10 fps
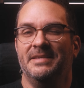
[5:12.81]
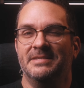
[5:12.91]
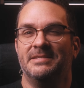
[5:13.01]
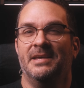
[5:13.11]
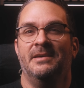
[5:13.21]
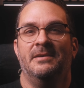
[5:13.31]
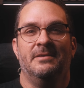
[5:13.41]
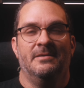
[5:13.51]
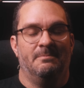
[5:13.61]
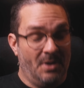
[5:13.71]
these
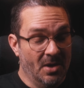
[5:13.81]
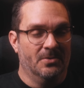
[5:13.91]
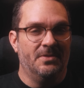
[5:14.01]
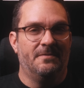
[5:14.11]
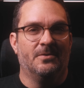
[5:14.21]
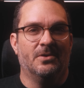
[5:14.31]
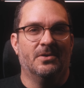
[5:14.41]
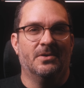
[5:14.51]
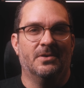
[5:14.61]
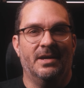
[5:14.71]
both
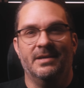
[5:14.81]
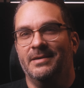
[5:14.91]
for